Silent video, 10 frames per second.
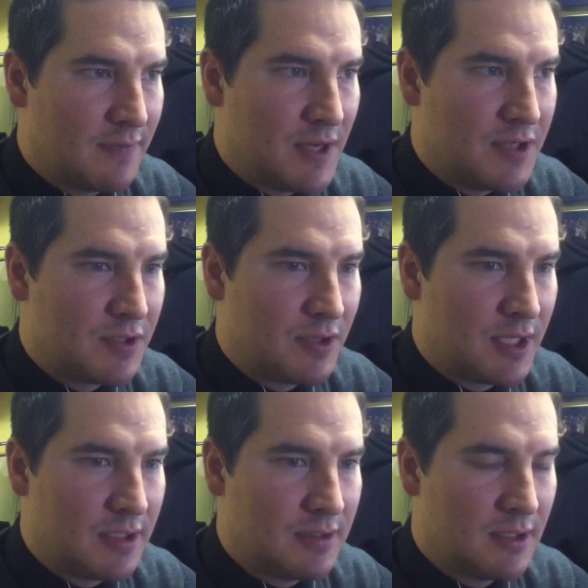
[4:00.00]

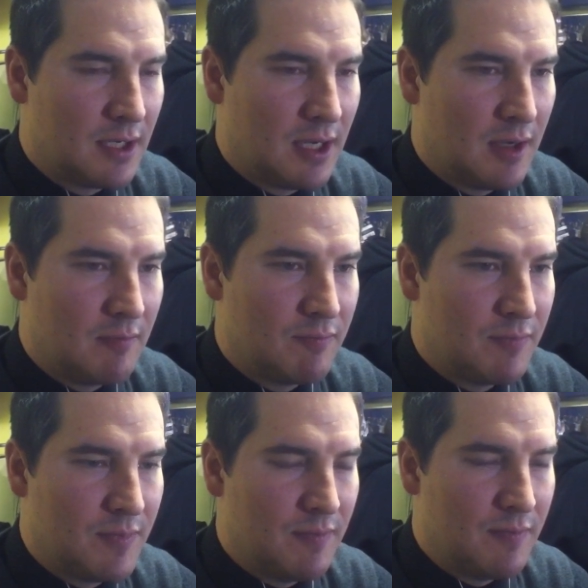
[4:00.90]
eventually um,
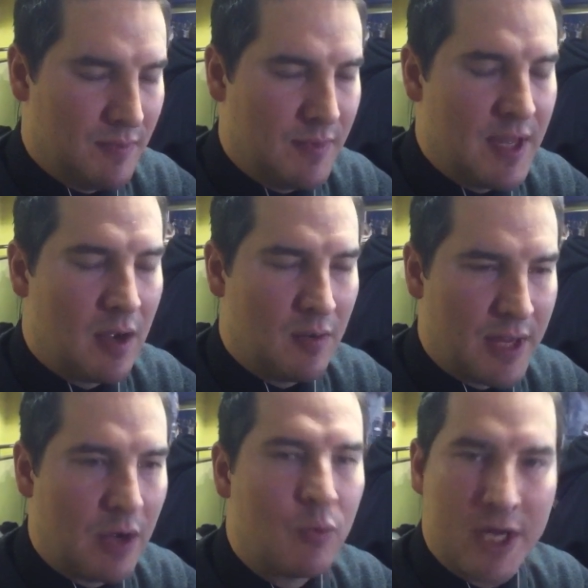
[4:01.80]
they'll
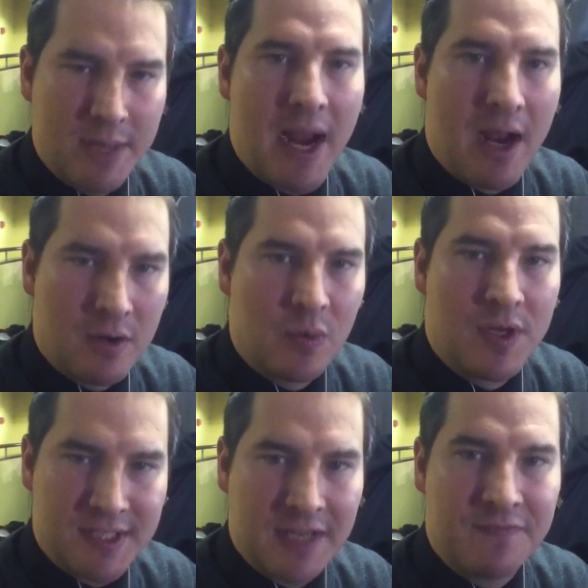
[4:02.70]
they'll rebound
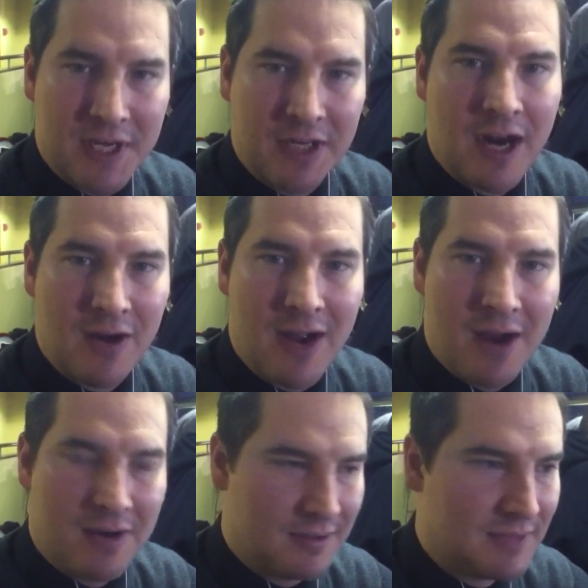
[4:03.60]
once they figure out
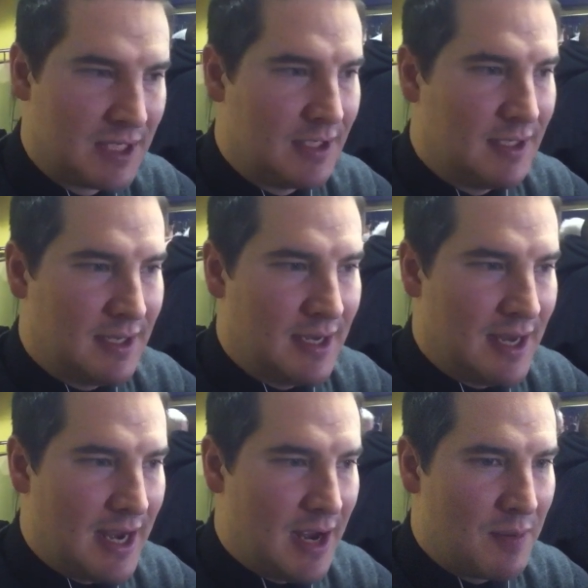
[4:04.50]
how to
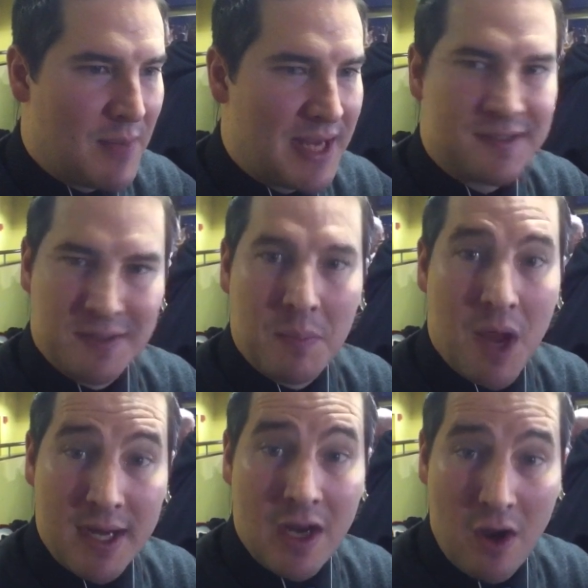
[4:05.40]
how to make some
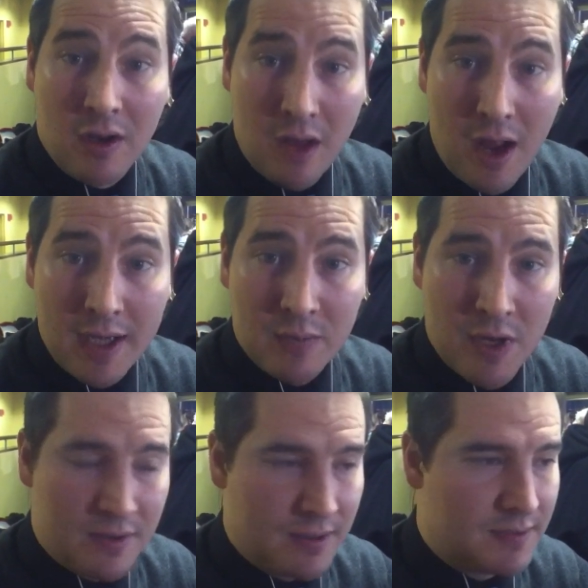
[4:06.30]
money online,
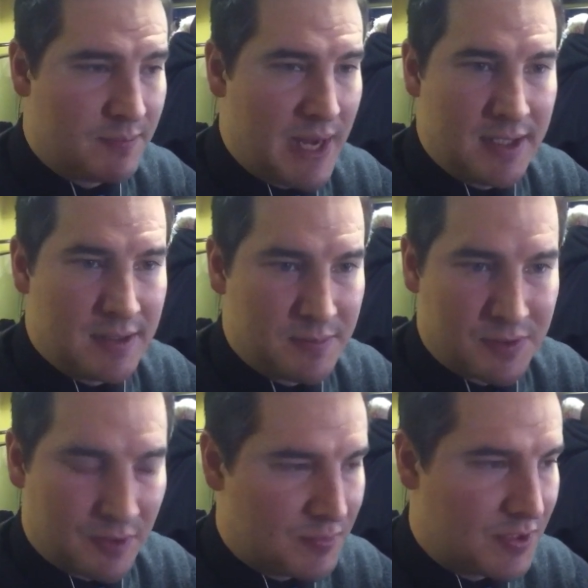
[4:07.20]
whether it's paid
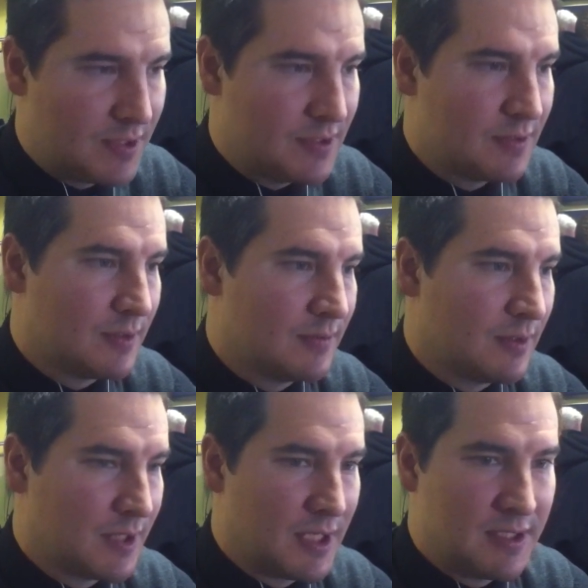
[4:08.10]
subscriptions or,
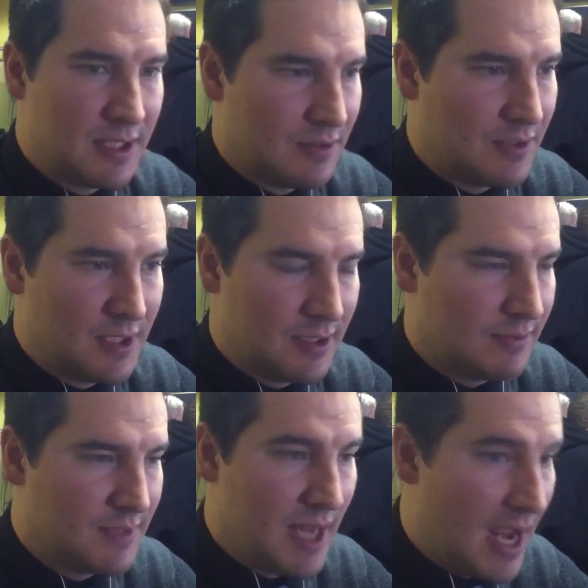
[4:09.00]
or continuing
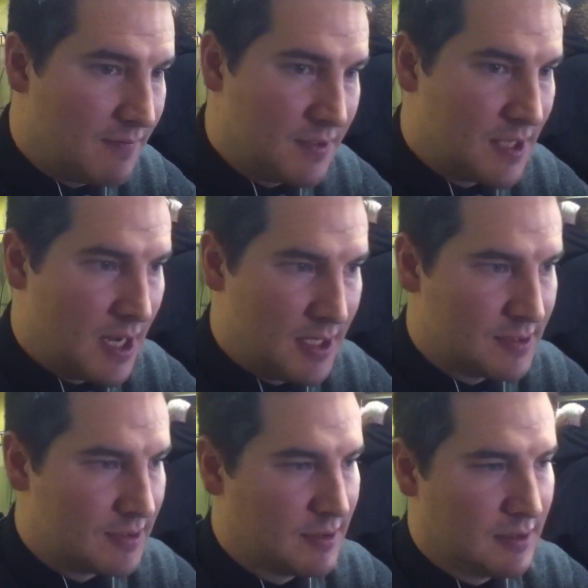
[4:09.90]
to, to advertise